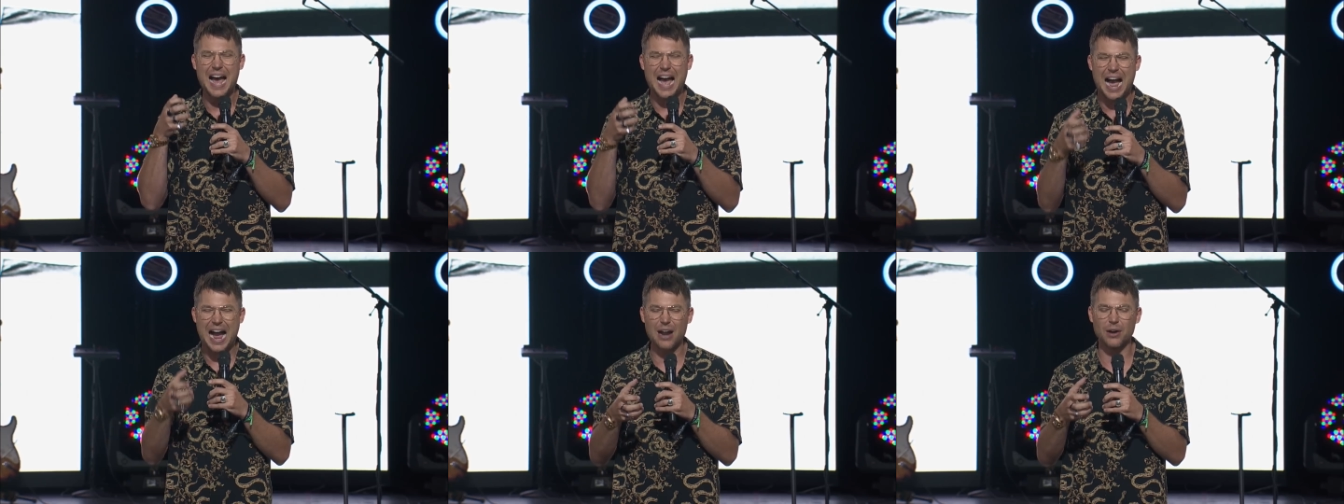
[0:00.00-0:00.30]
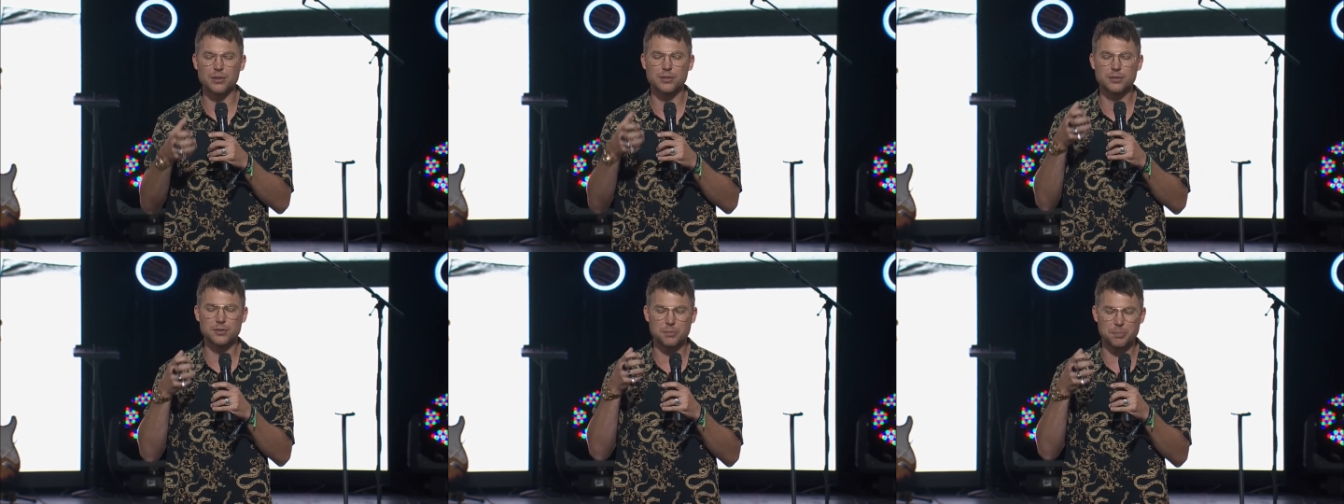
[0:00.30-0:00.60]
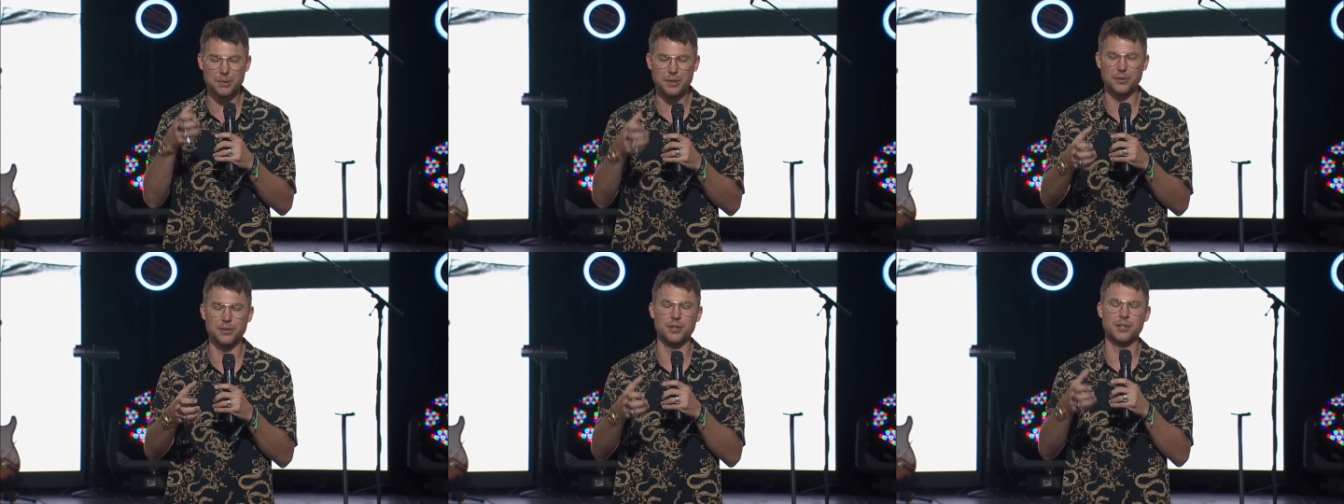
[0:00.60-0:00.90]
our
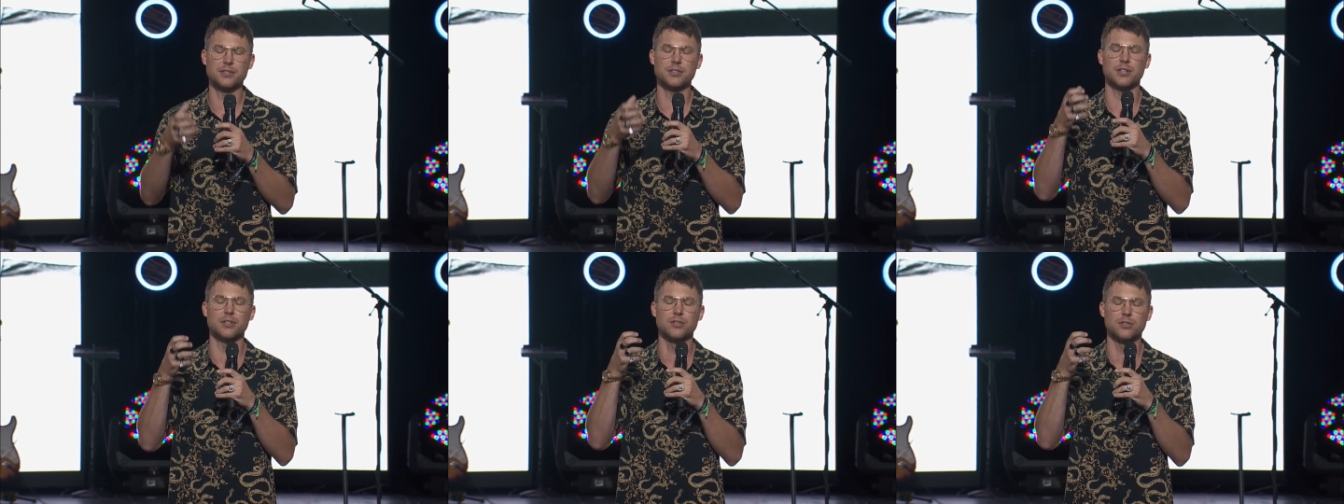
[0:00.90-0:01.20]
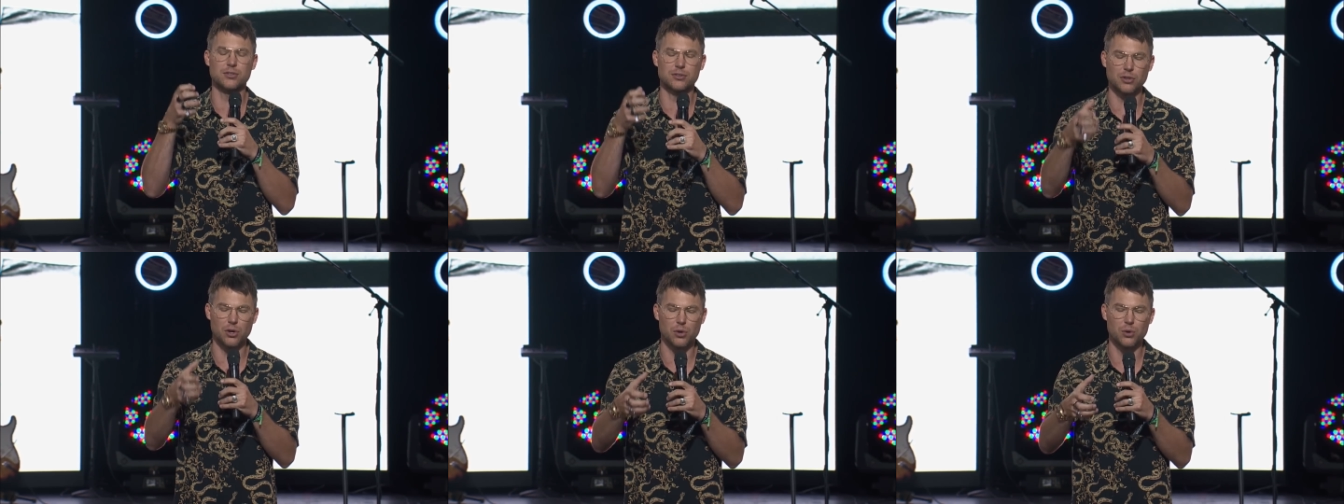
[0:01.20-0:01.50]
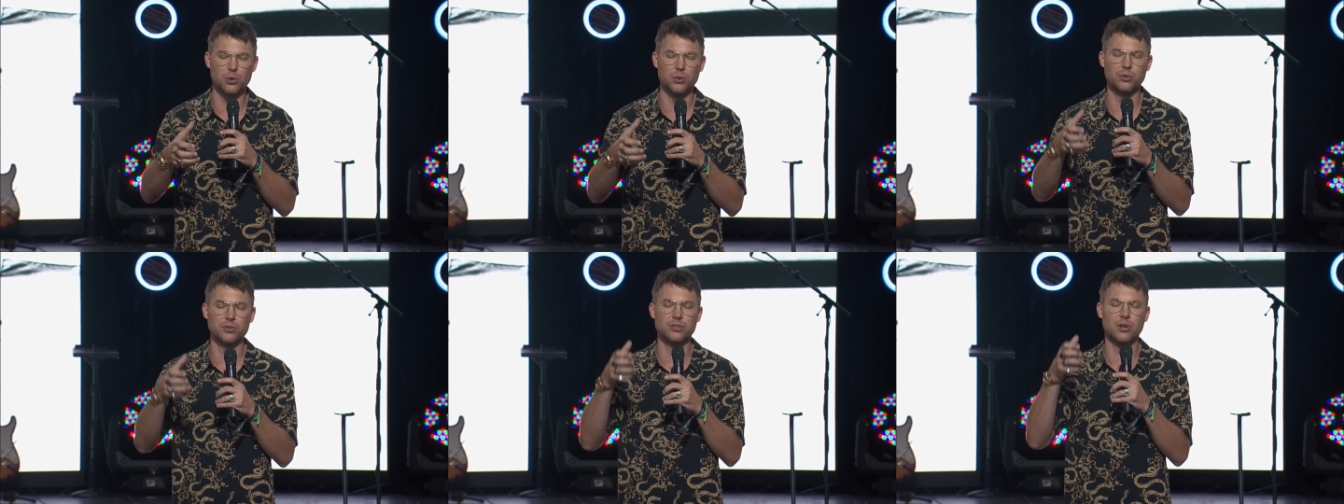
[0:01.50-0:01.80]
spirits and
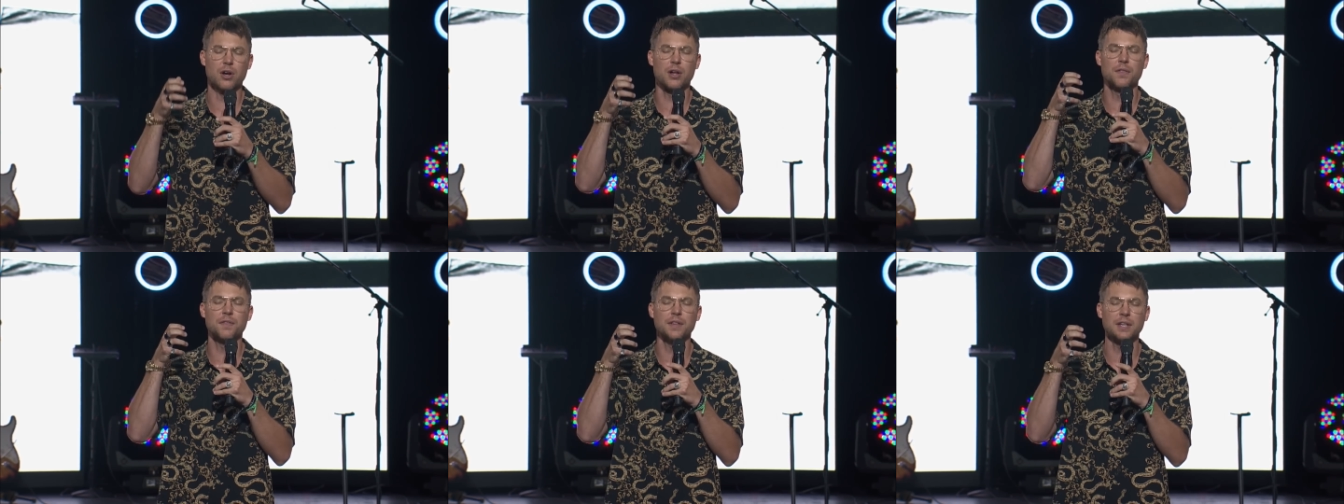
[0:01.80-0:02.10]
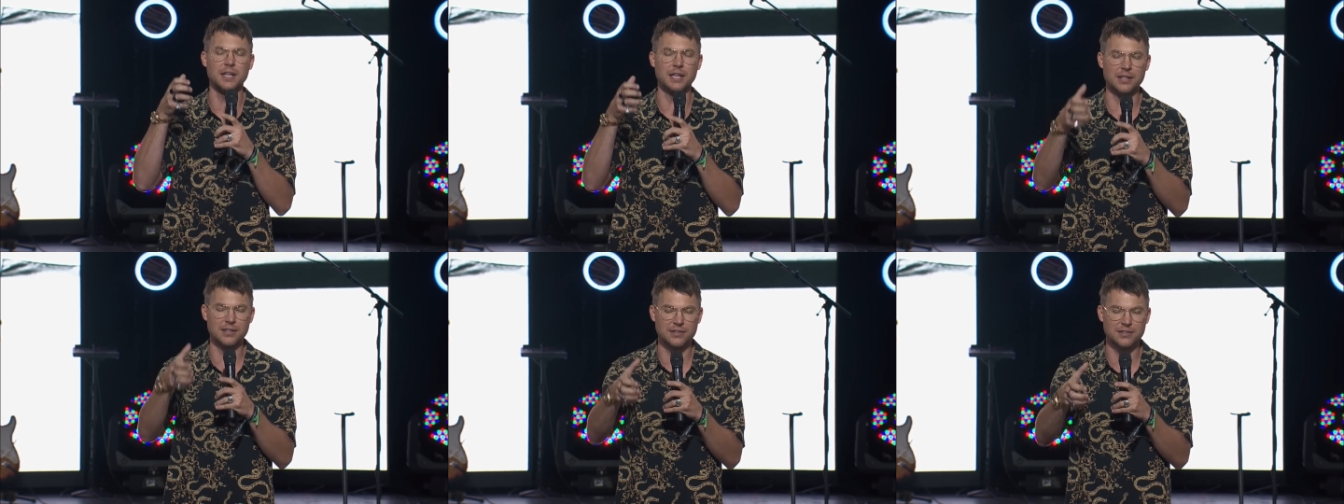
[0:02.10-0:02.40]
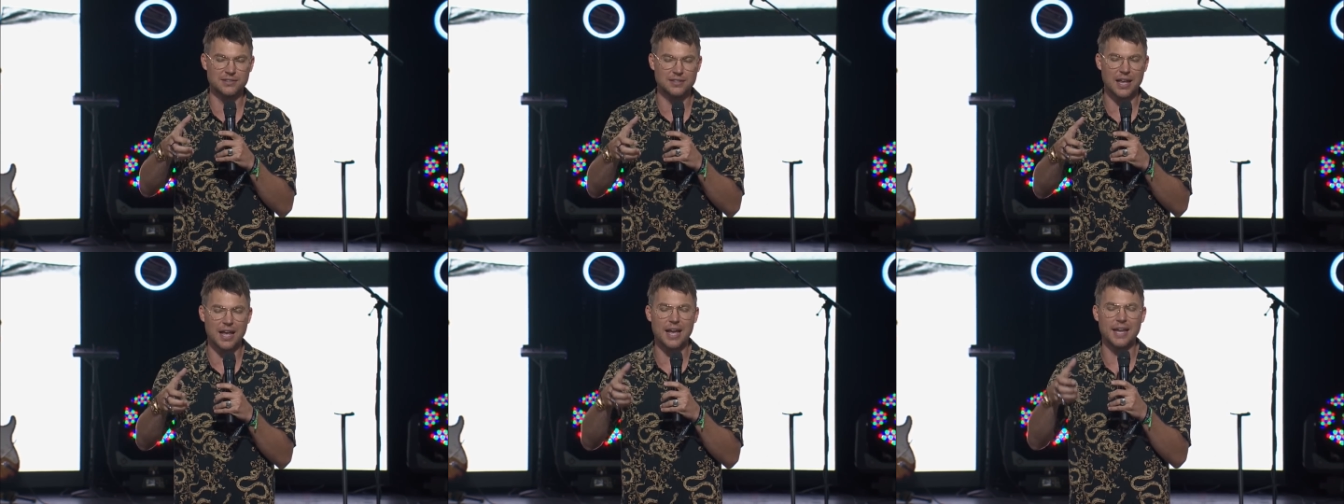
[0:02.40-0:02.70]
souls on the
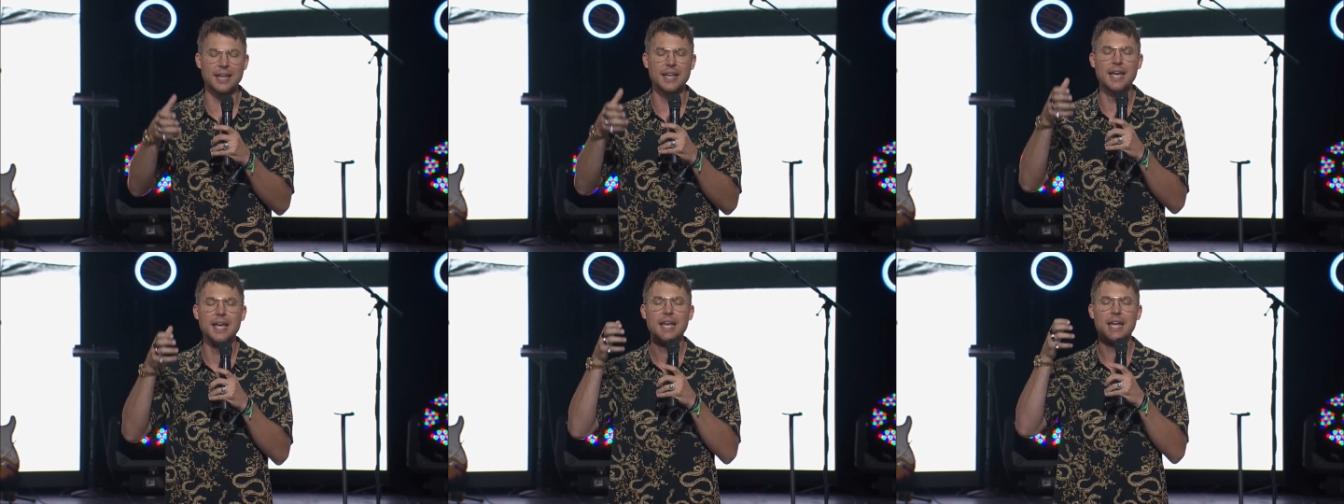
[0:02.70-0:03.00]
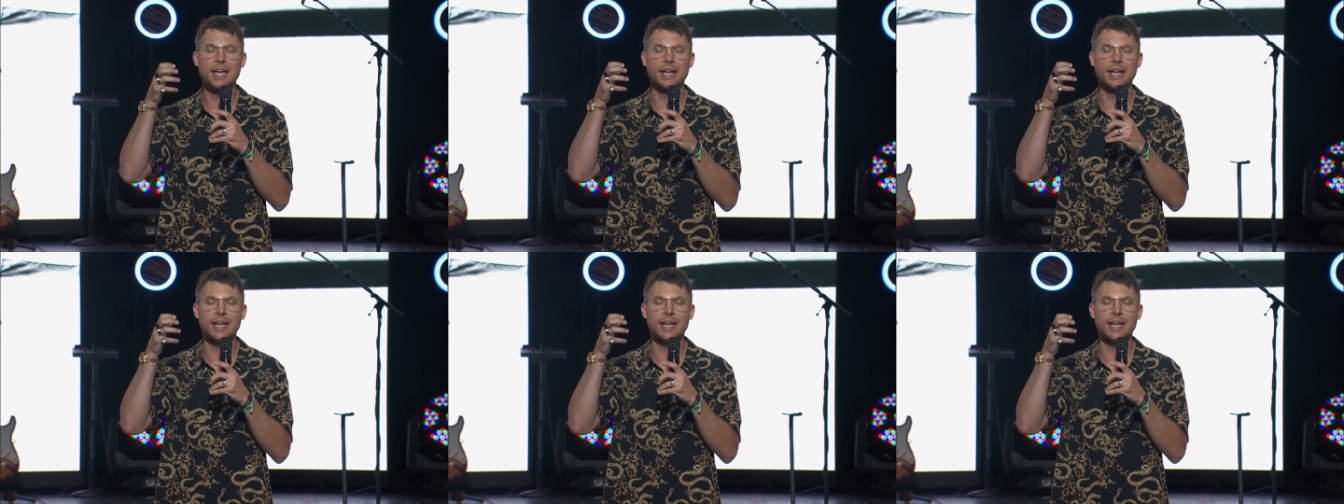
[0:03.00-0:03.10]
inside